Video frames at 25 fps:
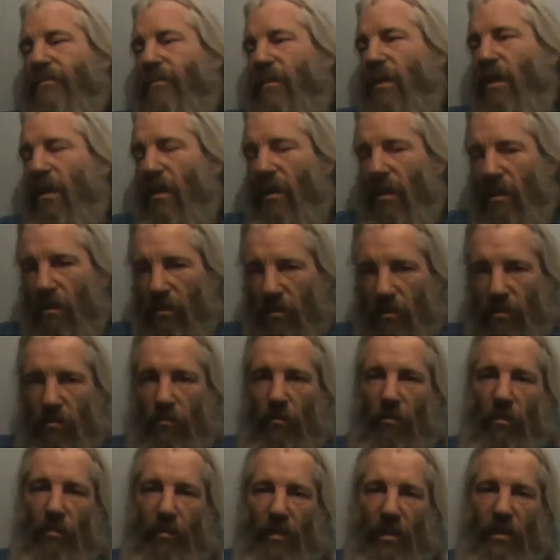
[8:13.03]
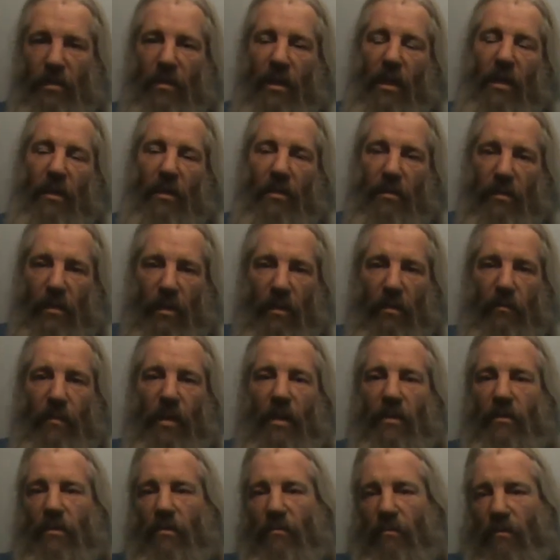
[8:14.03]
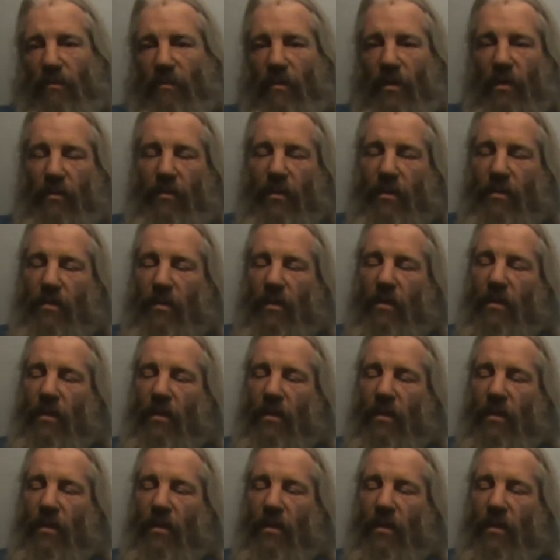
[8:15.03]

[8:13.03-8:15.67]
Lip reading: and then I sort all the beers out and I send them out to the reviewers.